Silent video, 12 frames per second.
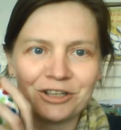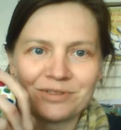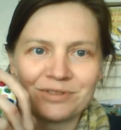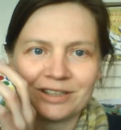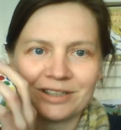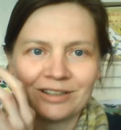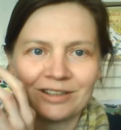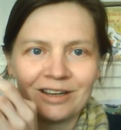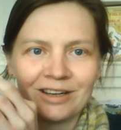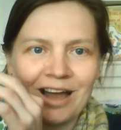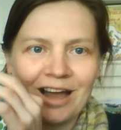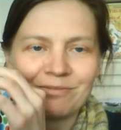that
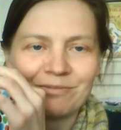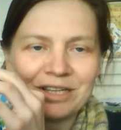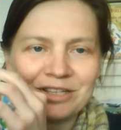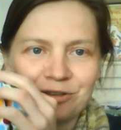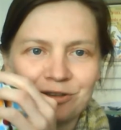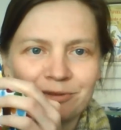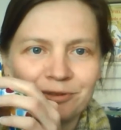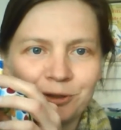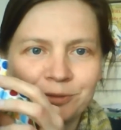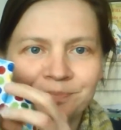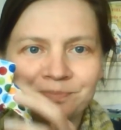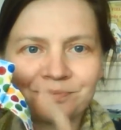I haven't been to before,
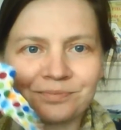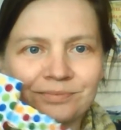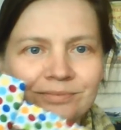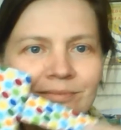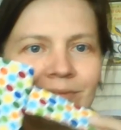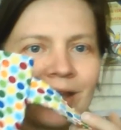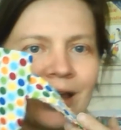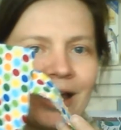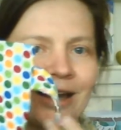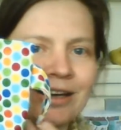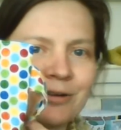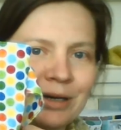and
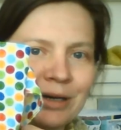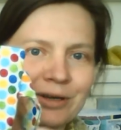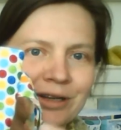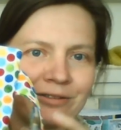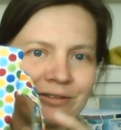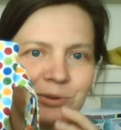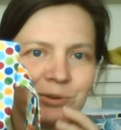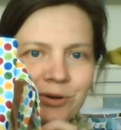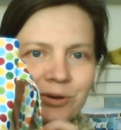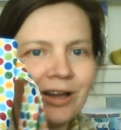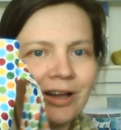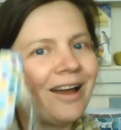I went looking for
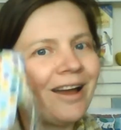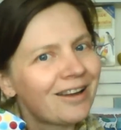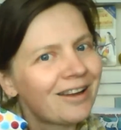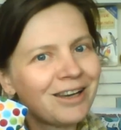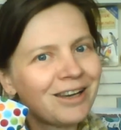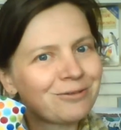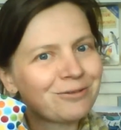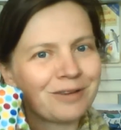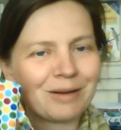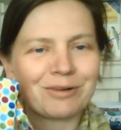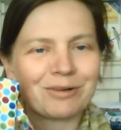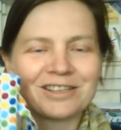colourful
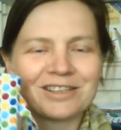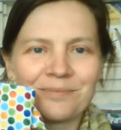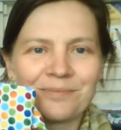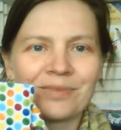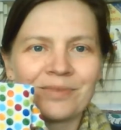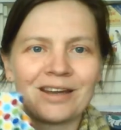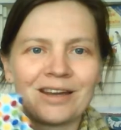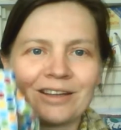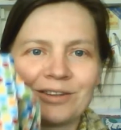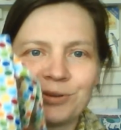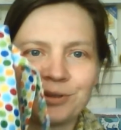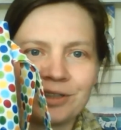fabrics, and I
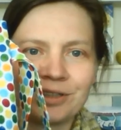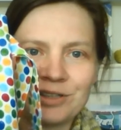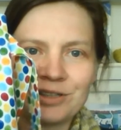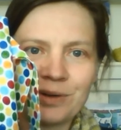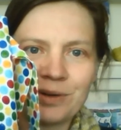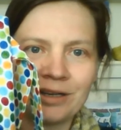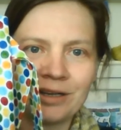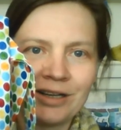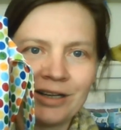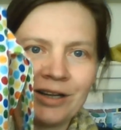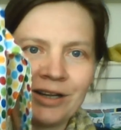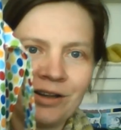thought that this one
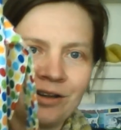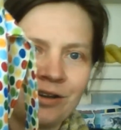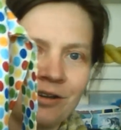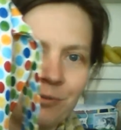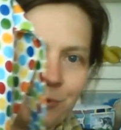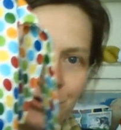was